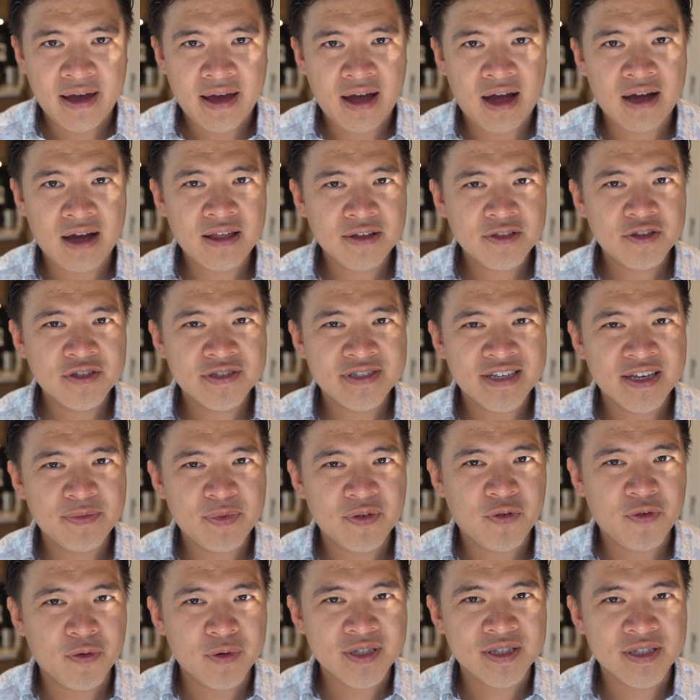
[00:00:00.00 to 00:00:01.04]
I like to say
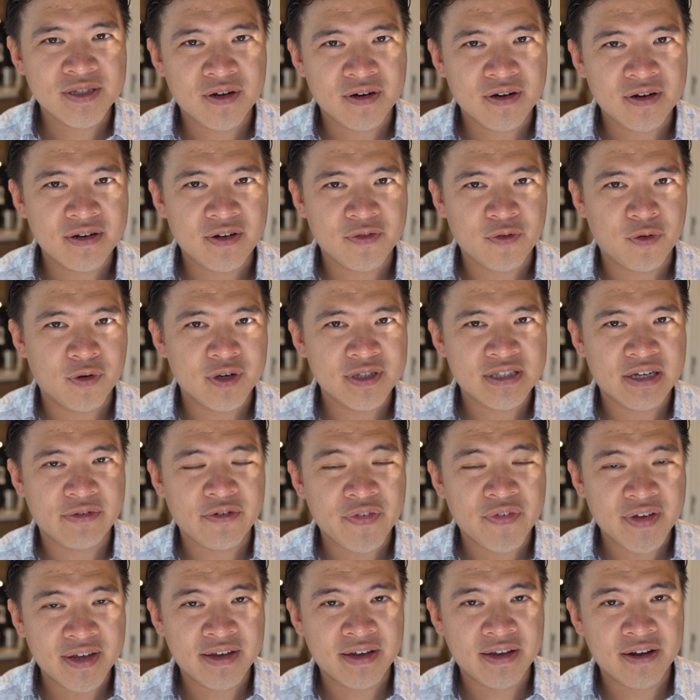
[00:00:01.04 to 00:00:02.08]
before we start, of course,
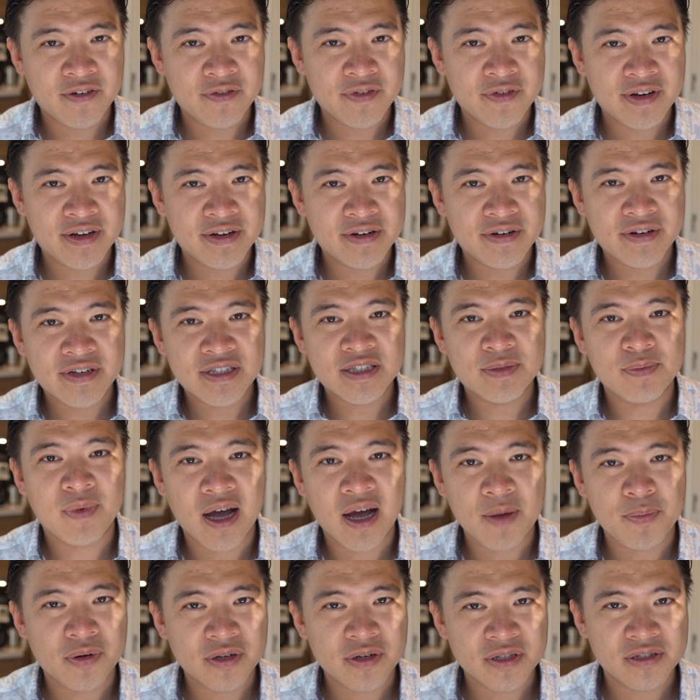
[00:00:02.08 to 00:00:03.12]
everything covered here is my
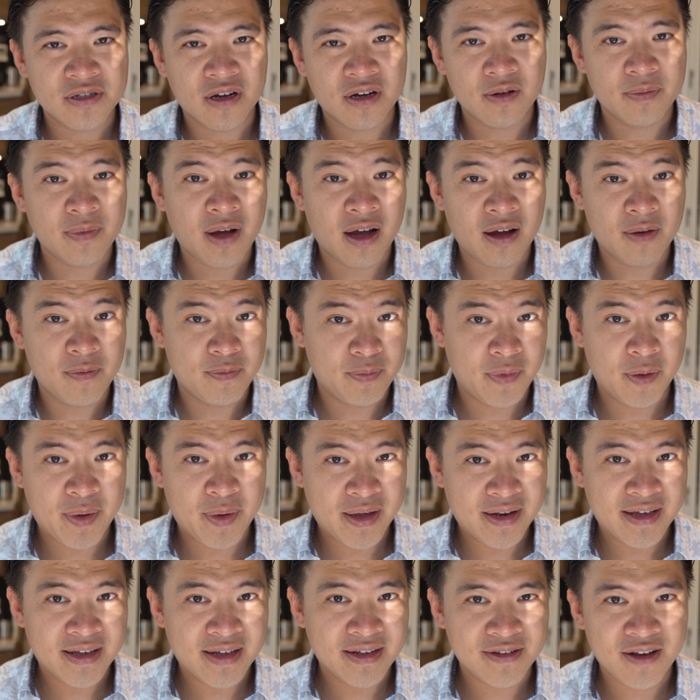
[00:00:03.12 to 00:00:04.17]
personal
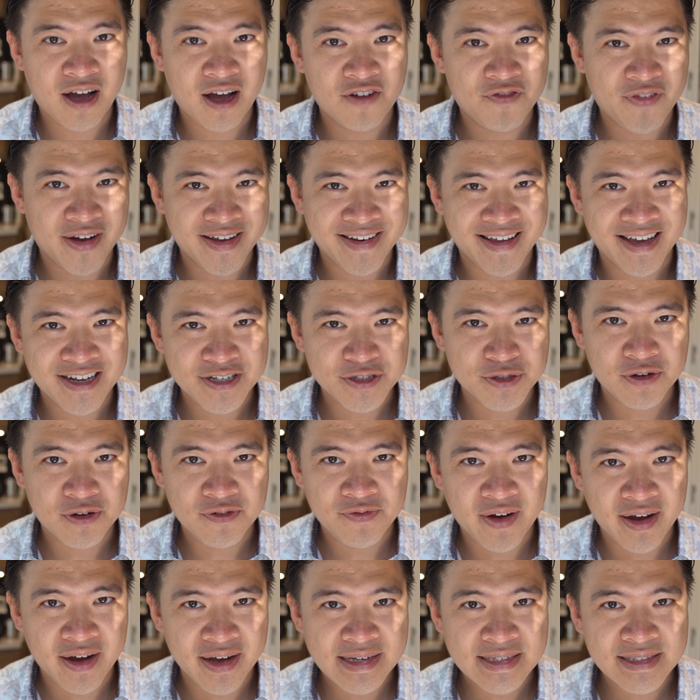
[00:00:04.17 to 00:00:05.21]
opinion, not financial
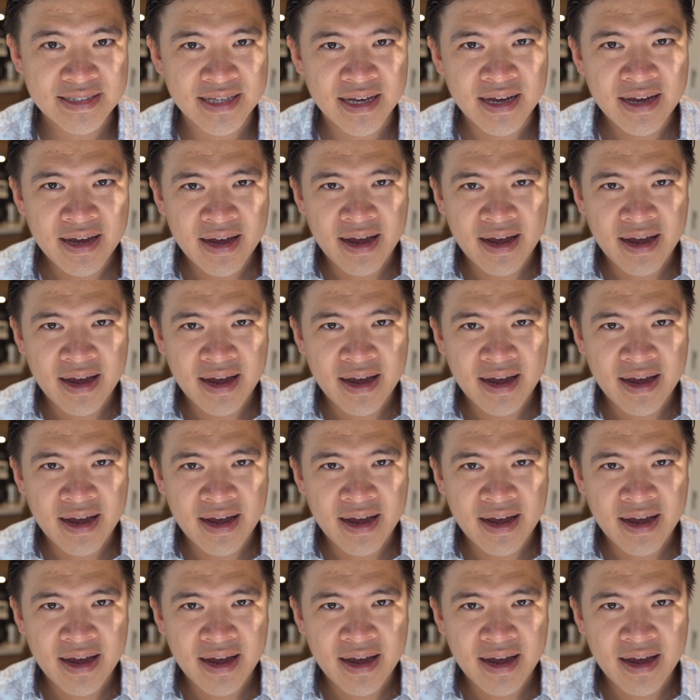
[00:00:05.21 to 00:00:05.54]
advice.